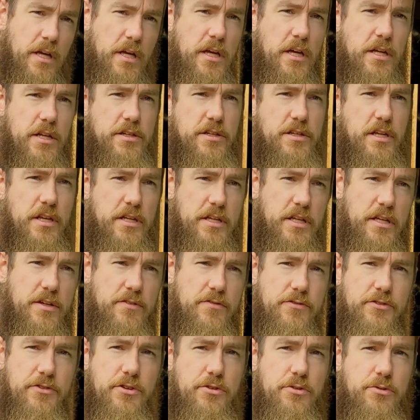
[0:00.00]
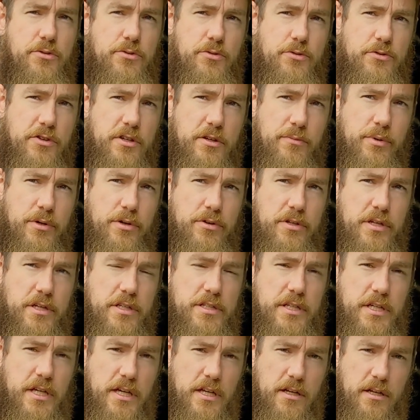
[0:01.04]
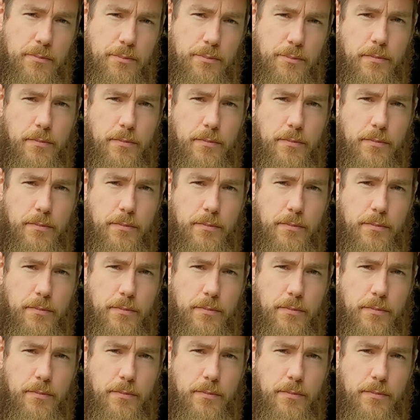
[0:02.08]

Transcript: it gives you the ability to get